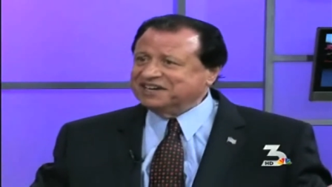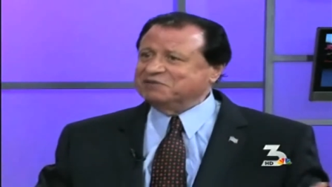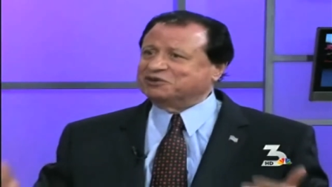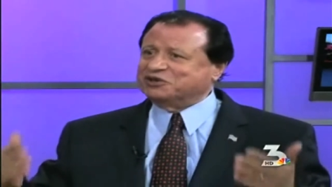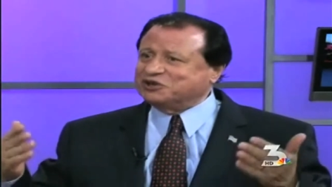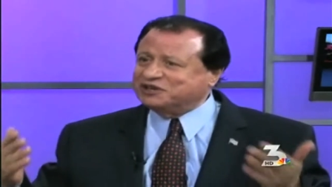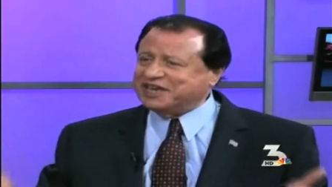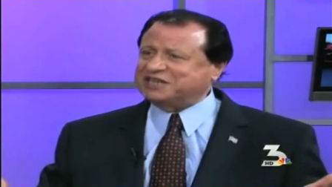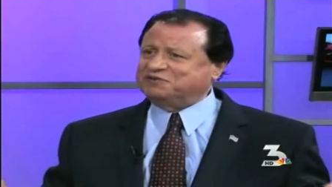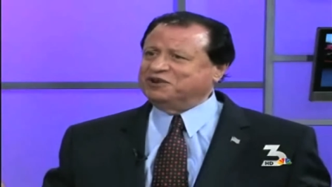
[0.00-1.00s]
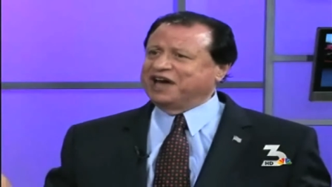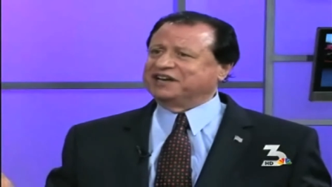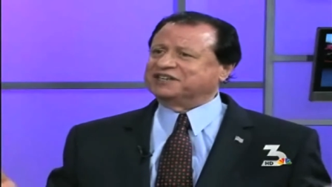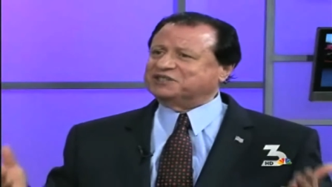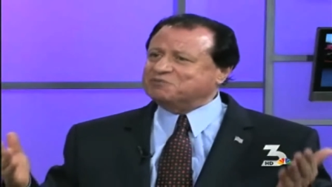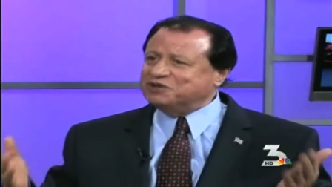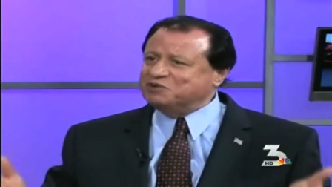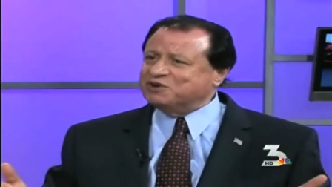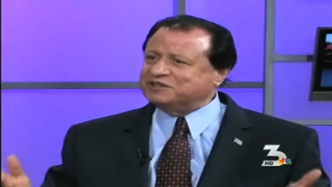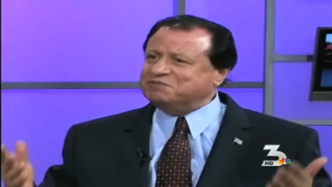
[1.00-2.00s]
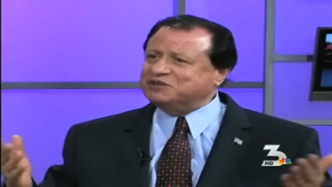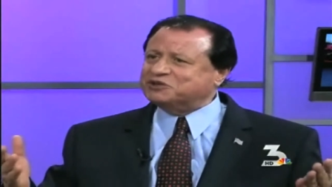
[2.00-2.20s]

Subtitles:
You want a successful guy, somebody who has been